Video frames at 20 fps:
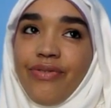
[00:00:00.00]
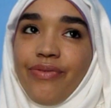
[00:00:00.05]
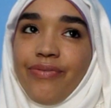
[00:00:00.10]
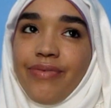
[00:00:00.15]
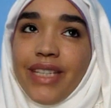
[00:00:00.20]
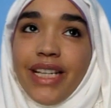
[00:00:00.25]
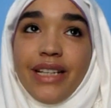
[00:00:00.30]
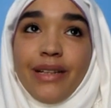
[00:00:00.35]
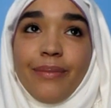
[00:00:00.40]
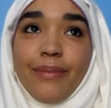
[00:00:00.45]

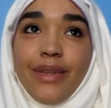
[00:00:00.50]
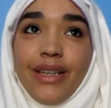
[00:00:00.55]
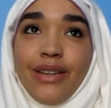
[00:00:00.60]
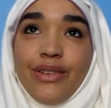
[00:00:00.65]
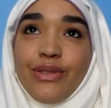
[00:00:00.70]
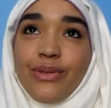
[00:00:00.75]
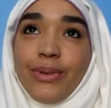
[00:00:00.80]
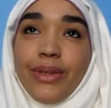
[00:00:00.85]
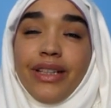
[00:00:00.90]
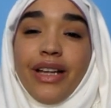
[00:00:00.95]
telling me
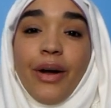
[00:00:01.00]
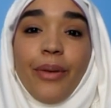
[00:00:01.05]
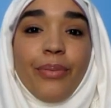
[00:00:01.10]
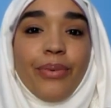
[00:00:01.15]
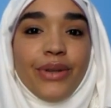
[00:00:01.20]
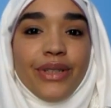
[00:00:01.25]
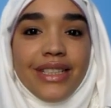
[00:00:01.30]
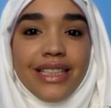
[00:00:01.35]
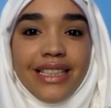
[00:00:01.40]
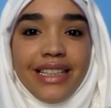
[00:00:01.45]
as well how
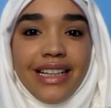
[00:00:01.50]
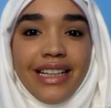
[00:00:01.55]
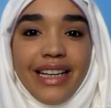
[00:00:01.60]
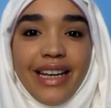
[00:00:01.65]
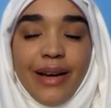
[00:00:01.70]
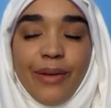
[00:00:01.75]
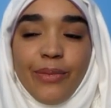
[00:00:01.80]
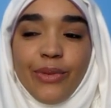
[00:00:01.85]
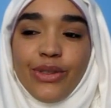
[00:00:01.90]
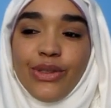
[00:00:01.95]
pretty I
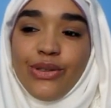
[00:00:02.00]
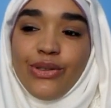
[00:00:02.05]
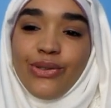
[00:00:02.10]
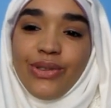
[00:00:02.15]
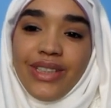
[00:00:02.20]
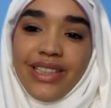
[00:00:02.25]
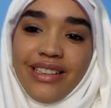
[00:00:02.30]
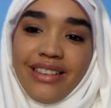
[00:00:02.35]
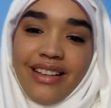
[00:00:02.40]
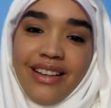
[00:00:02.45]
am, which is
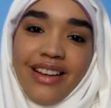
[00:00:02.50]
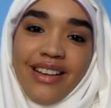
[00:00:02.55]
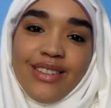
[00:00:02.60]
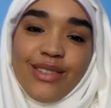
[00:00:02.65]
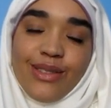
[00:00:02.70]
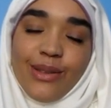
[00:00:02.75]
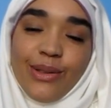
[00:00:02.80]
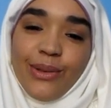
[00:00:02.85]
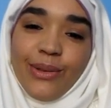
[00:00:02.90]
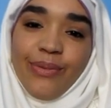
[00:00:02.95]
really nice.
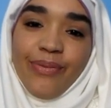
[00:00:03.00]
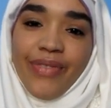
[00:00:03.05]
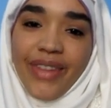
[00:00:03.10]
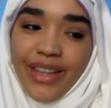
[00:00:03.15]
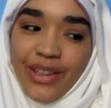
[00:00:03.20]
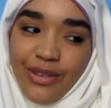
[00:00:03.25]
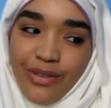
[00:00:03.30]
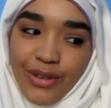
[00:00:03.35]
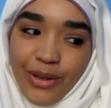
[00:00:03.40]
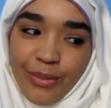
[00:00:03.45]
So
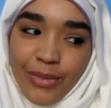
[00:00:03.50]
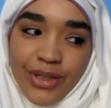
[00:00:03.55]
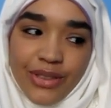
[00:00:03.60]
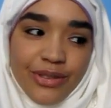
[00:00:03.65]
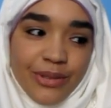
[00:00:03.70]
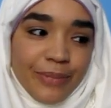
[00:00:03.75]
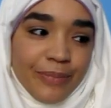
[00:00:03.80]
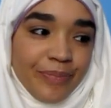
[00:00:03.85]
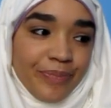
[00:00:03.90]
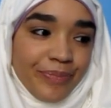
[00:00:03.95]
thank you very much.
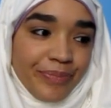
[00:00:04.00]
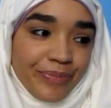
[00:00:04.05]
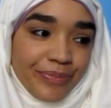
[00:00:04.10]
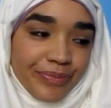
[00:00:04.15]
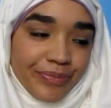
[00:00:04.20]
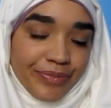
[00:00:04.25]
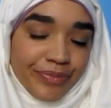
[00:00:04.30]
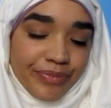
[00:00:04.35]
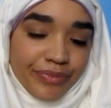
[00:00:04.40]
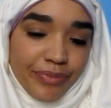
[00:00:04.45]

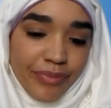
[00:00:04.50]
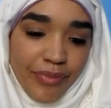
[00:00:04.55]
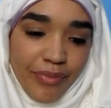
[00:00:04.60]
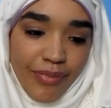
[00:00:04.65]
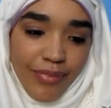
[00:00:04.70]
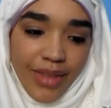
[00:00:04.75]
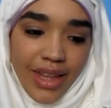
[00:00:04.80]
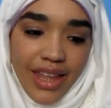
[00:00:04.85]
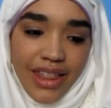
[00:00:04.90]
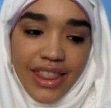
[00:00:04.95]

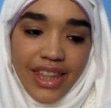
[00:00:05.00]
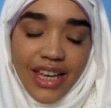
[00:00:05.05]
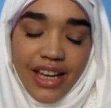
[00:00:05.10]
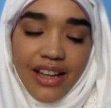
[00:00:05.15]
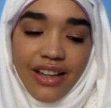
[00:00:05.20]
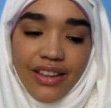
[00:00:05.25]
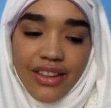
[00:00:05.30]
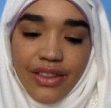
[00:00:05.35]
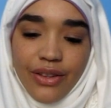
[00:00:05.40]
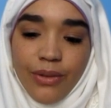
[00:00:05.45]
The
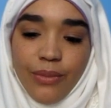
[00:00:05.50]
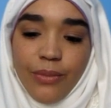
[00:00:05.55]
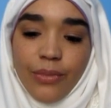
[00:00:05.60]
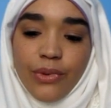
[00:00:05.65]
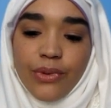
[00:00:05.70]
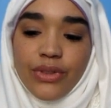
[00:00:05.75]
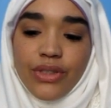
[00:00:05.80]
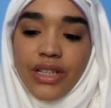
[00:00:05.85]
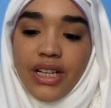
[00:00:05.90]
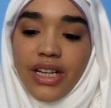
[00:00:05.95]
other
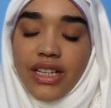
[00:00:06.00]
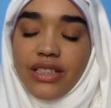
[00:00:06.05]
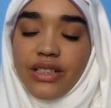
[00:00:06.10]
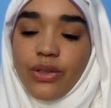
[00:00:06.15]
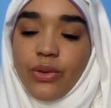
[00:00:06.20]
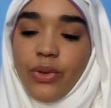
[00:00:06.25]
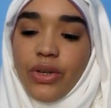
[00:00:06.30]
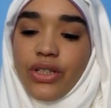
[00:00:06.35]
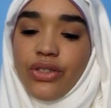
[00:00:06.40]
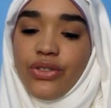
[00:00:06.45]
most asked
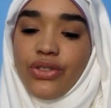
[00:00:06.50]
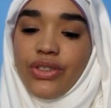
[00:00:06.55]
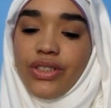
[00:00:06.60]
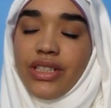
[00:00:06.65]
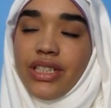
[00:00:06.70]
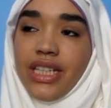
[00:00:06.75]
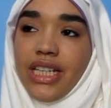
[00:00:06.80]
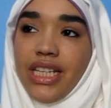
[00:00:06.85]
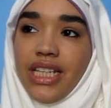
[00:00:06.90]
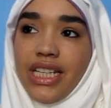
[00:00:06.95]
question
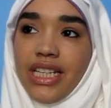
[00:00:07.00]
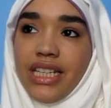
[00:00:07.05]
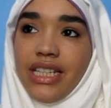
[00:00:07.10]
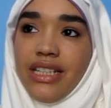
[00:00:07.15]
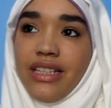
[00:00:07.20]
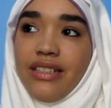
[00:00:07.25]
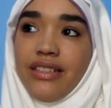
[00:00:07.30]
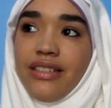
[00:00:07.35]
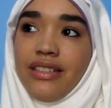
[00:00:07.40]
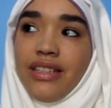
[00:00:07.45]

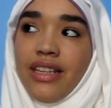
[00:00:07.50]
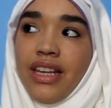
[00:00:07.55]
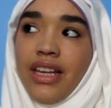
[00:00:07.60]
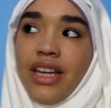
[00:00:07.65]
is,